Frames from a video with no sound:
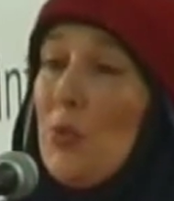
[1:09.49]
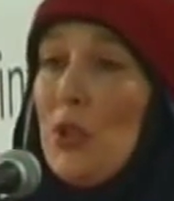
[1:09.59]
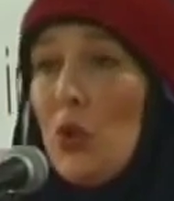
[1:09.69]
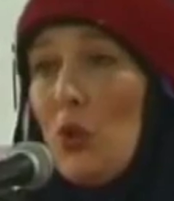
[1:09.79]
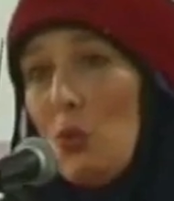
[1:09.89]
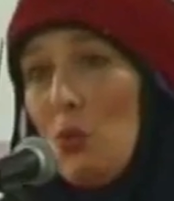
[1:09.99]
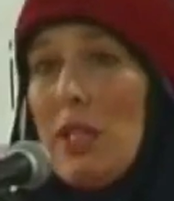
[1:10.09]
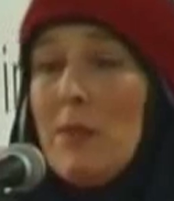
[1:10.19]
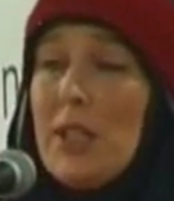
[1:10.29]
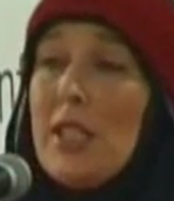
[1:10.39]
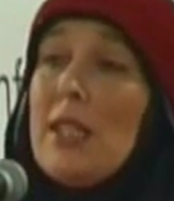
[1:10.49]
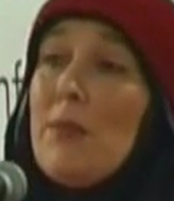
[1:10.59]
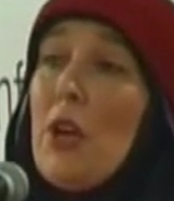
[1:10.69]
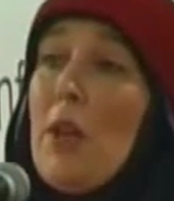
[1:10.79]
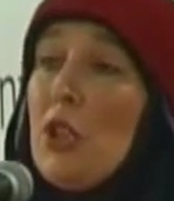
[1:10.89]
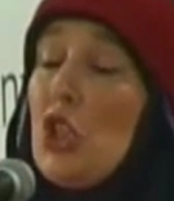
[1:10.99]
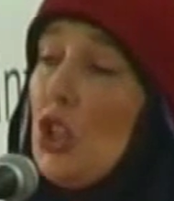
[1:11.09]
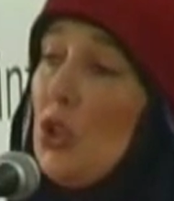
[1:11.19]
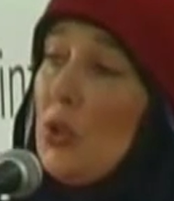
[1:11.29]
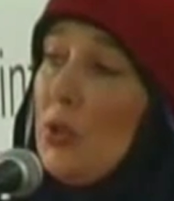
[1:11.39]
but you're a wee bit
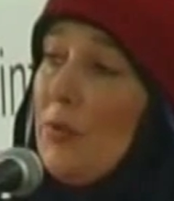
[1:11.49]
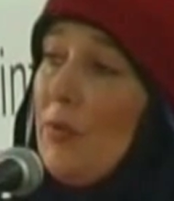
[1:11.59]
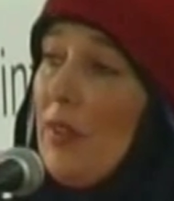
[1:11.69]
premature.